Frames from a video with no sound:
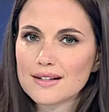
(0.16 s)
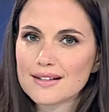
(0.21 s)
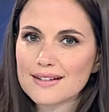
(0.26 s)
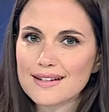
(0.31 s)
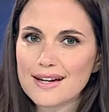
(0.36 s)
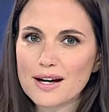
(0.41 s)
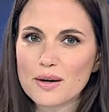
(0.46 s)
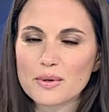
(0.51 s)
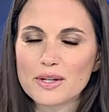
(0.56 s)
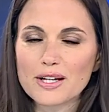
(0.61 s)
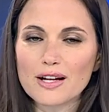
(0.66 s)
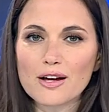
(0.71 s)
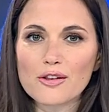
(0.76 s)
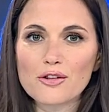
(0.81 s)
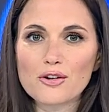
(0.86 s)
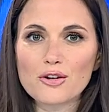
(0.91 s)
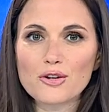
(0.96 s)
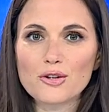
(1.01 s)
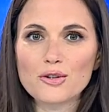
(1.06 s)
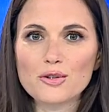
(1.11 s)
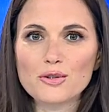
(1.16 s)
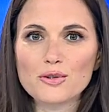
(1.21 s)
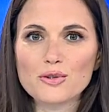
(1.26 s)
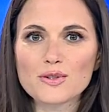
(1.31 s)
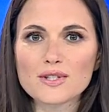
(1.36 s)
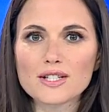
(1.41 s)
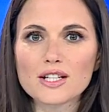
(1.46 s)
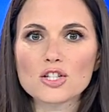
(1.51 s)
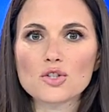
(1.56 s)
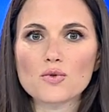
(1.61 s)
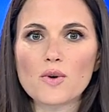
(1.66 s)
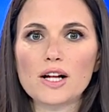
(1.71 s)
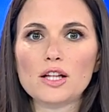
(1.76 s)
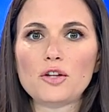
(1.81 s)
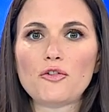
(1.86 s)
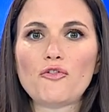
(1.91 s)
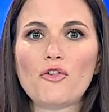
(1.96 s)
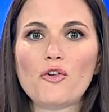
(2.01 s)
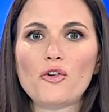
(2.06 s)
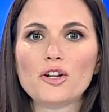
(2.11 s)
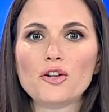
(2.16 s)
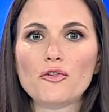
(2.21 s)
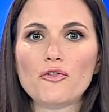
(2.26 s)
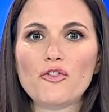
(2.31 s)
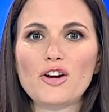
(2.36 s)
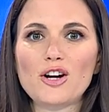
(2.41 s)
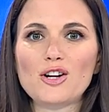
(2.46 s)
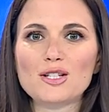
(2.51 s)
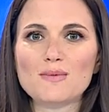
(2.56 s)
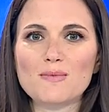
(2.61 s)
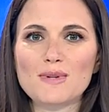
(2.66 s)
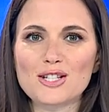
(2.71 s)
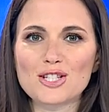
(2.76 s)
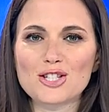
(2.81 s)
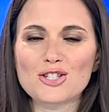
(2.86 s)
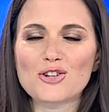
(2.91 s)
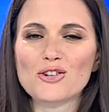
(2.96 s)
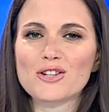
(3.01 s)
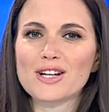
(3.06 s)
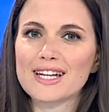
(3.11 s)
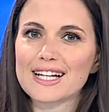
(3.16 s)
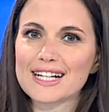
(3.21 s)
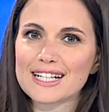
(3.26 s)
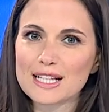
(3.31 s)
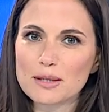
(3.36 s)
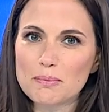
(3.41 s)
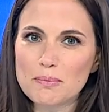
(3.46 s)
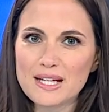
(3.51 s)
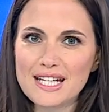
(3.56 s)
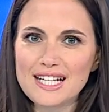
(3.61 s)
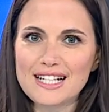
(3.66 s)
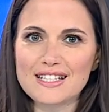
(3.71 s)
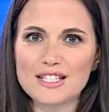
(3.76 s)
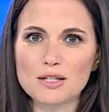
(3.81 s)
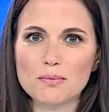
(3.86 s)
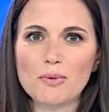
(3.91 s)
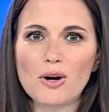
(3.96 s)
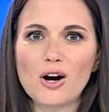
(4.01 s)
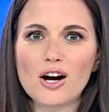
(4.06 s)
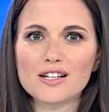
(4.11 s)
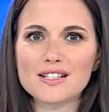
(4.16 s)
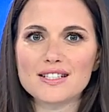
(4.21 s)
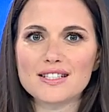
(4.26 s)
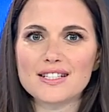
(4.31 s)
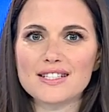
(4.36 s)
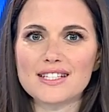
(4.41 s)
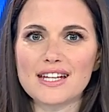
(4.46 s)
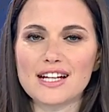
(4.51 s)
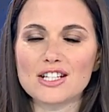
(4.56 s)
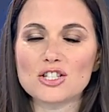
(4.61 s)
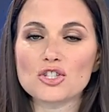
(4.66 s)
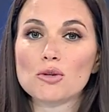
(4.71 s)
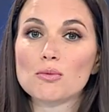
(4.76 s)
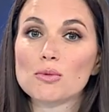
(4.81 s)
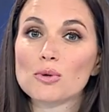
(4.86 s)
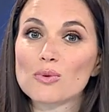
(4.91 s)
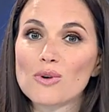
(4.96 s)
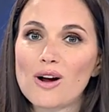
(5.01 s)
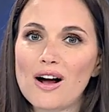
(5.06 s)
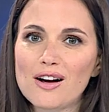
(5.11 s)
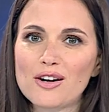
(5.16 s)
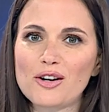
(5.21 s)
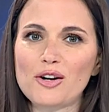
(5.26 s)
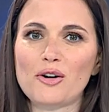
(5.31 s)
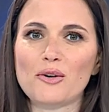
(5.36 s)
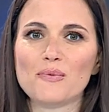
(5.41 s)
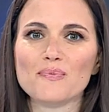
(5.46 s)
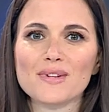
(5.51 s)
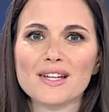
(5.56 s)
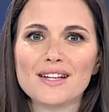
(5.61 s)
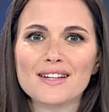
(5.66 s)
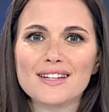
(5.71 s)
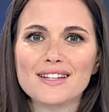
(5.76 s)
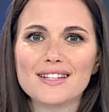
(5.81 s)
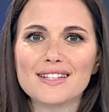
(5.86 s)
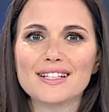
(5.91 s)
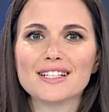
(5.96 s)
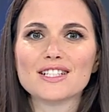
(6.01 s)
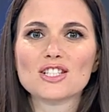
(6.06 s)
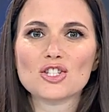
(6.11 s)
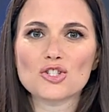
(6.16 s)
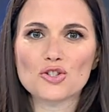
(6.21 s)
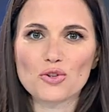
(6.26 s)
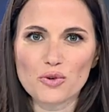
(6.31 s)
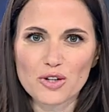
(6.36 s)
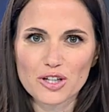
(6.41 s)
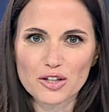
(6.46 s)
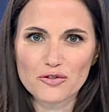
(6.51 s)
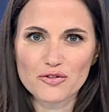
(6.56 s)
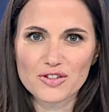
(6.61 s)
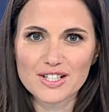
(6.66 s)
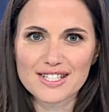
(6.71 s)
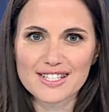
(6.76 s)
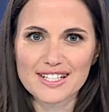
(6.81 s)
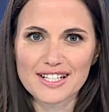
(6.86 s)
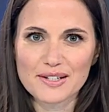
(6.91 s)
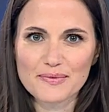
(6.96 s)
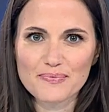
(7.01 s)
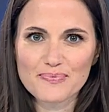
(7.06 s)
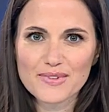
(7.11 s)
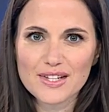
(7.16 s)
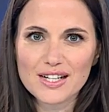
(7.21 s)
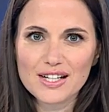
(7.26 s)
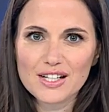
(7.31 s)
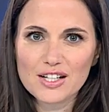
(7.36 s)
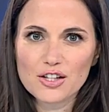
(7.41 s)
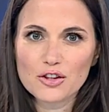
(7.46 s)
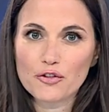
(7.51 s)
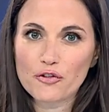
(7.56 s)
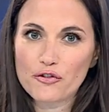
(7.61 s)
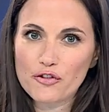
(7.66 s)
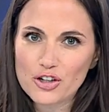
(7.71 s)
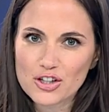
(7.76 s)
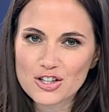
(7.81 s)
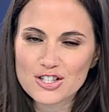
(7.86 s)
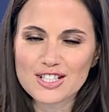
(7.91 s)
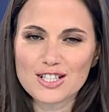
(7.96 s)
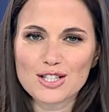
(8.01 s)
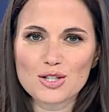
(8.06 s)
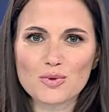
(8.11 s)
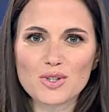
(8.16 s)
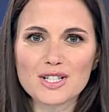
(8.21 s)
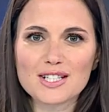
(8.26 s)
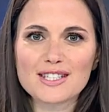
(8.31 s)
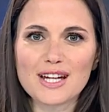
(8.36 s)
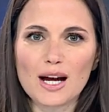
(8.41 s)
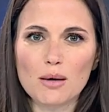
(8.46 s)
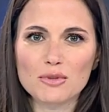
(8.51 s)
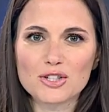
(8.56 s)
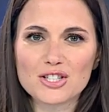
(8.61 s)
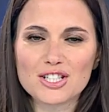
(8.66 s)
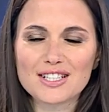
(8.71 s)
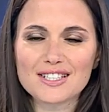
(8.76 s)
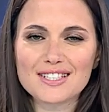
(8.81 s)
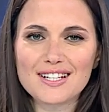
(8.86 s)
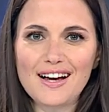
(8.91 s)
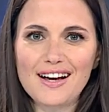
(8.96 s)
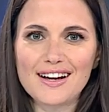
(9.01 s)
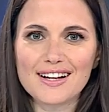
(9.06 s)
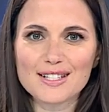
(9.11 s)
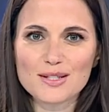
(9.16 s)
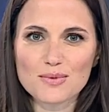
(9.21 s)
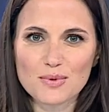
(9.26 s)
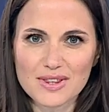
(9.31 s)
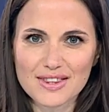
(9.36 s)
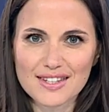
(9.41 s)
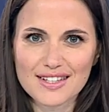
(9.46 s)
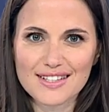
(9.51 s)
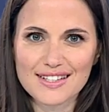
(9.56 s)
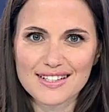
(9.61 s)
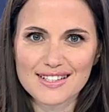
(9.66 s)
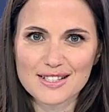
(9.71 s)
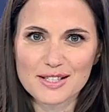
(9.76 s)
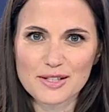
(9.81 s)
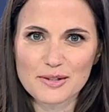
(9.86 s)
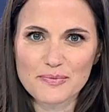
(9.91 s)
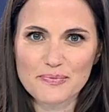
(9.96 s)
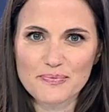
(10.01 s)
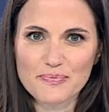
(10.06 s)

Now, in other news, Israeli Foreign Affairs Minister Yair Lapid departed today to Morocco in an historic visit, the first since reestablishing ties with the kingdom.